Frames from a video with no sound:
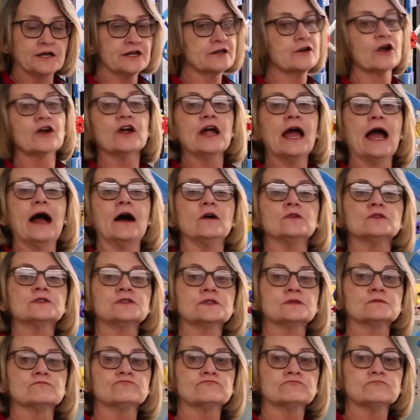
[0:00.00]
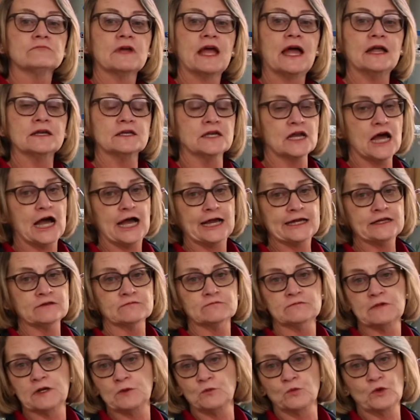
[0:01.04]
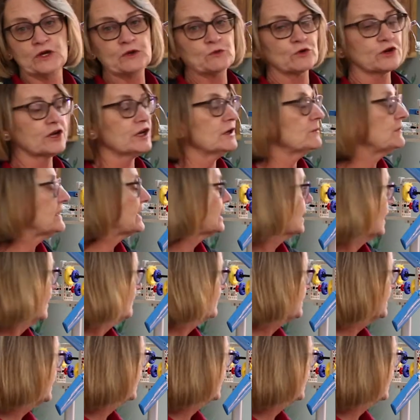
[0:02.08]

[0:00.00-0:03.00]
at our house at night and we were going to be coming